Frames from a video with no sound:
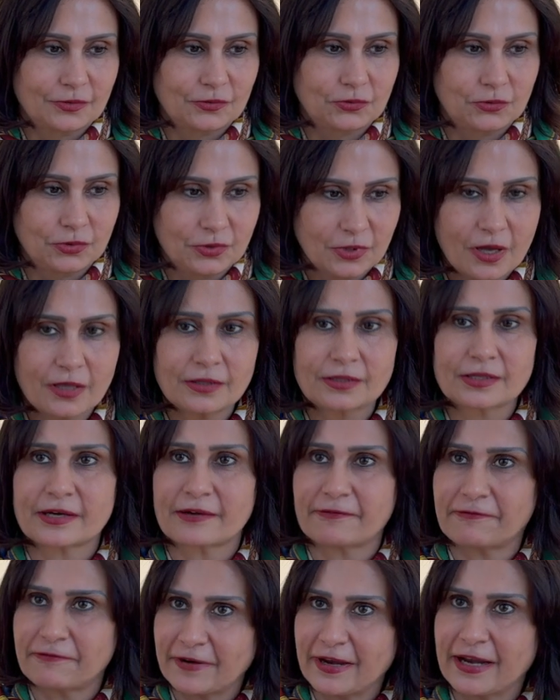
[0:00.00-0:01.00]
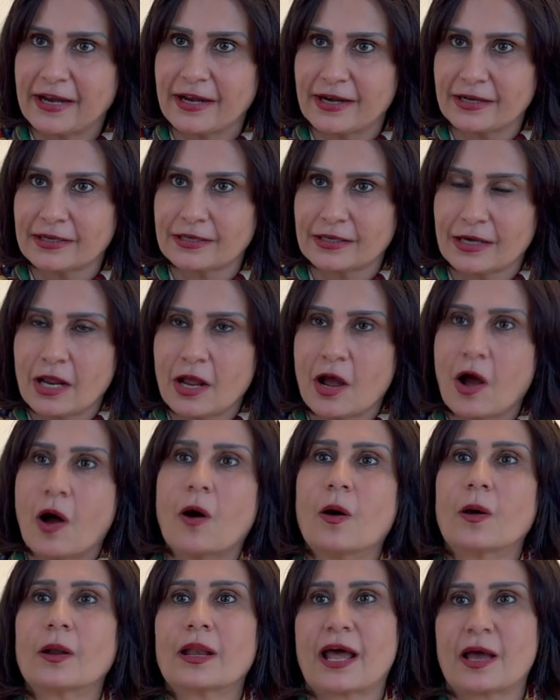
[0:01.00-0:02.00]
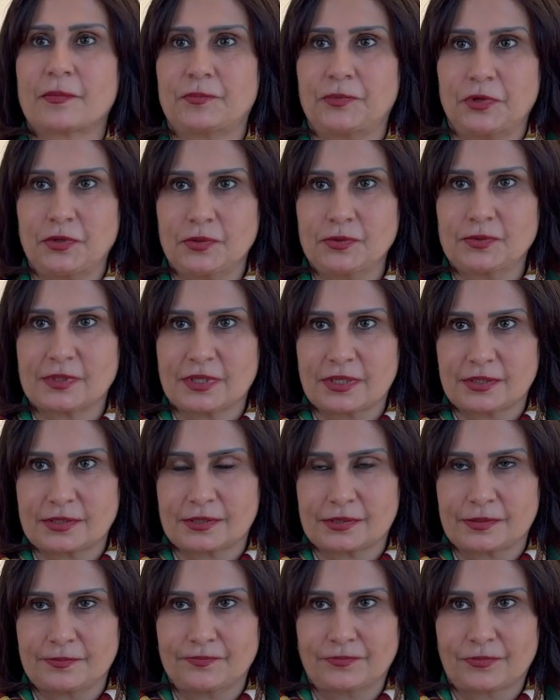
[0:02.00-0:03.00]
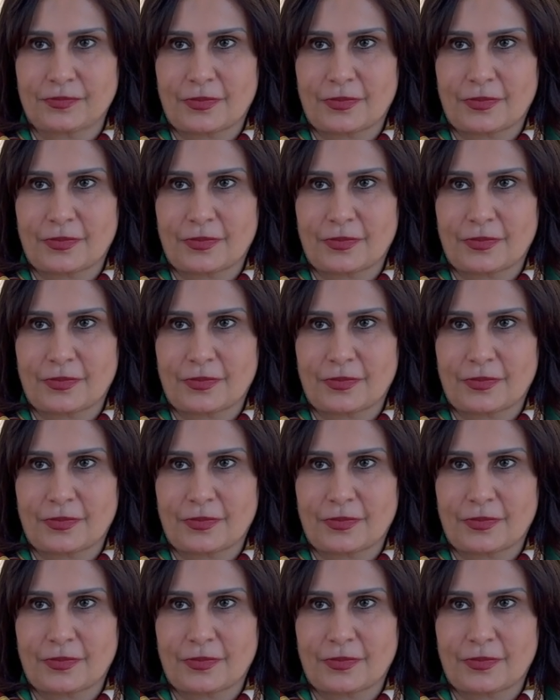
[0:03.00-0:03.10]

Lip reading: do not refer all abuses